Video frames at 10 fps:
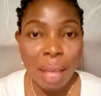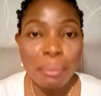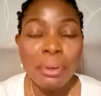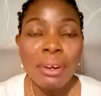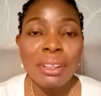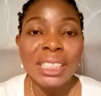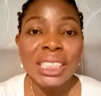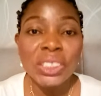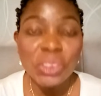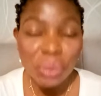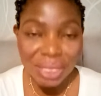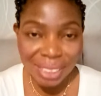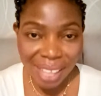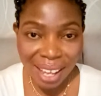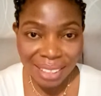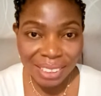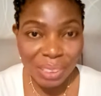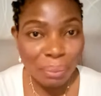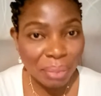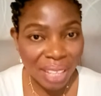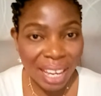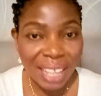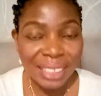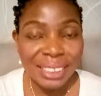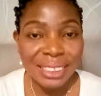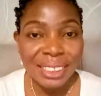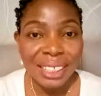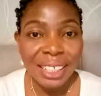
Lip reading: But it's just that sometimes